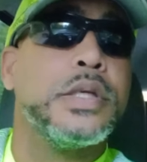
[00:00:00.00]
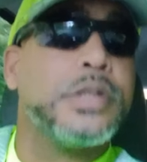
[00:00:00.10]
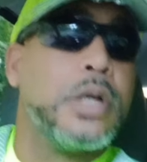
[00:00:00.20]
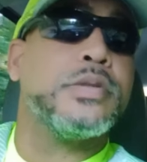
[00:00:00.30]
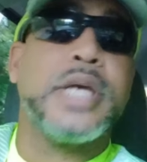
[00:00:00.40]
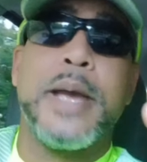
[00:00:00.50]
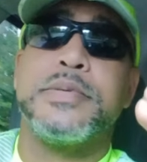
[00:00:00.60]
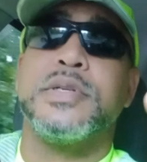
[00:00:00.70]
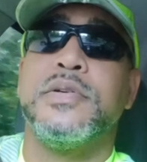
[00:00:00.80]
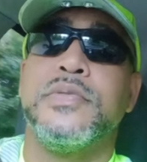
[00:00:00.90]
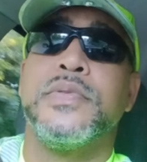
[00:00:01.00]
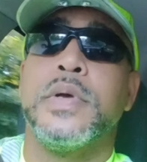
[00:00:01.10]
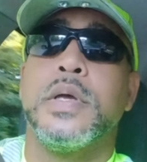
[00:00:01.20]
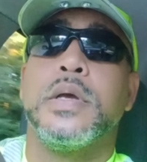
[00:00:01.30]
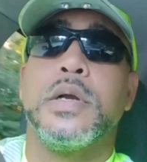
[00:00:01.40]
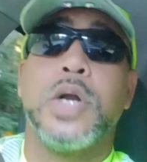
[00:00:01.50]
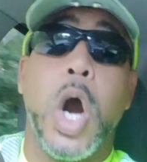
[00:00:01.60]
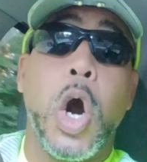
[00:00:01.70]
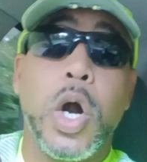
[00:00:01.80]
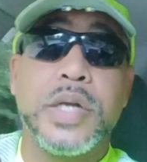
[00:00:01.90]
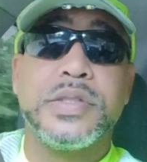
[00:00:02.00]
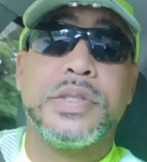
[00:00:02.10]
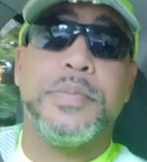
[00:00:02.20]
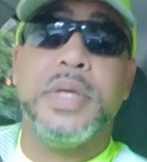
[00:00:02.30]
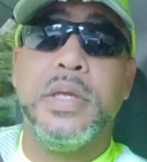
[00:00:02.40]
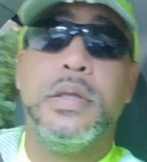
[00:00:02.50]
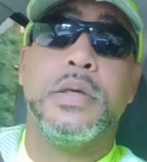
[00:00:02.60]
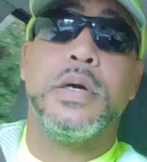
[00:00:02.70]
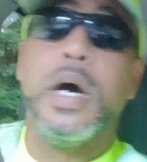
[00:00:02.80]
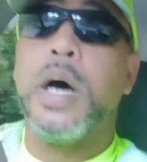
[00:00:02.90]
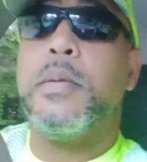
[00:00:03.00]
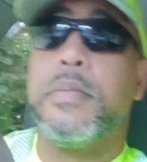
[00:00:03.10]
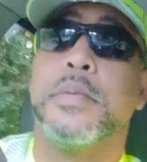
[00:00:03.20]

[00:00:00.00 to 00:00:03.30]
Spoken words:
certain types of guards to be up.